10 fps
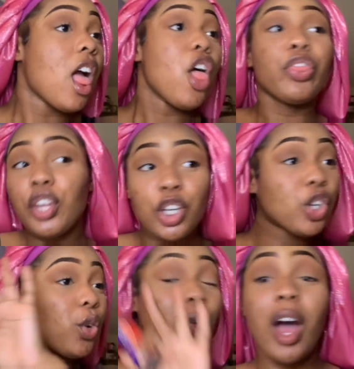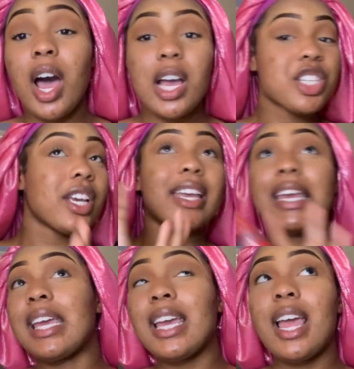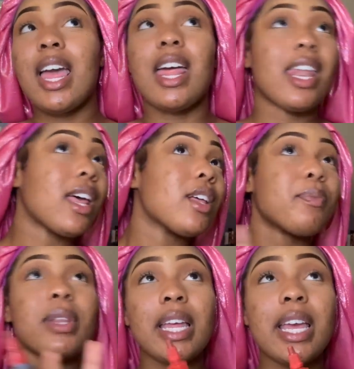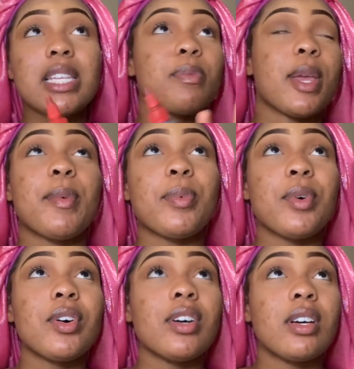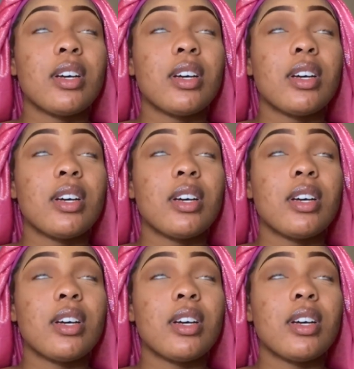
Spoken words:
the garage again, please people.